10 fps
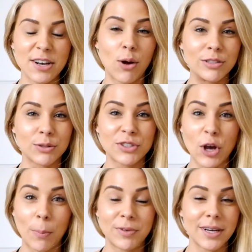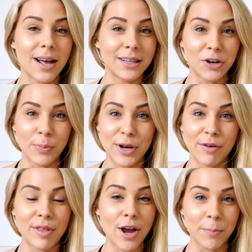and also sculpting a little bit
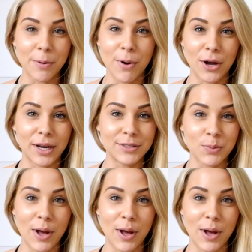of the upper body as